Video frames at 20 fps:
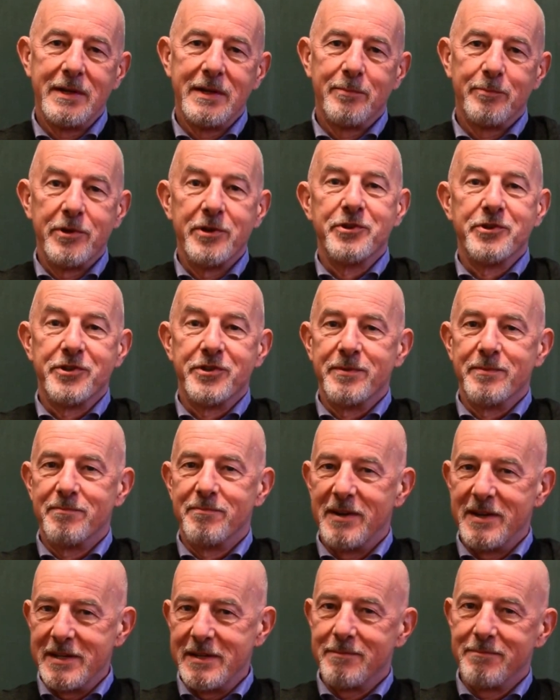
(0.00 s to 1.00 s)
Princeton
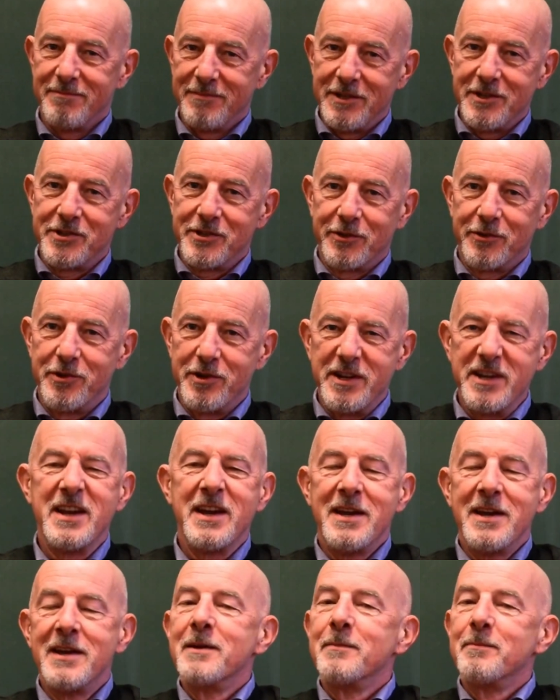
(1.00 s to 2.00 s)
might disagree,
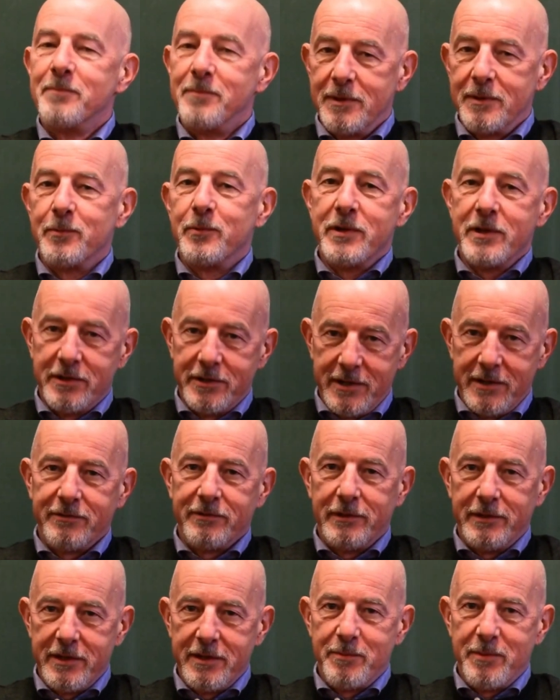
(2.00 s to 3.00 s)
but we are
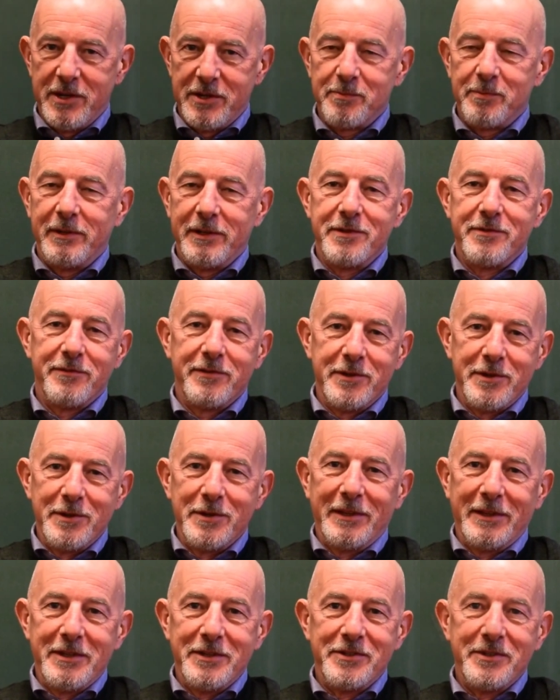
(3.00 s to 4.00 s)
definitely the best place for doing
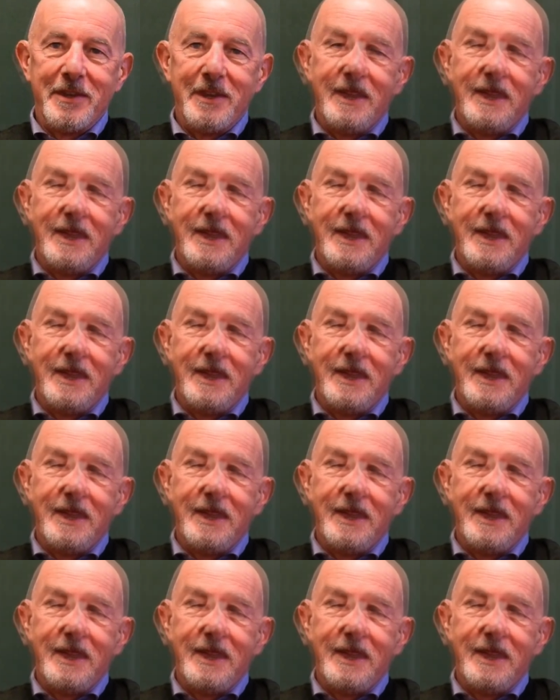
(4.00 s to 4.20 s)
this.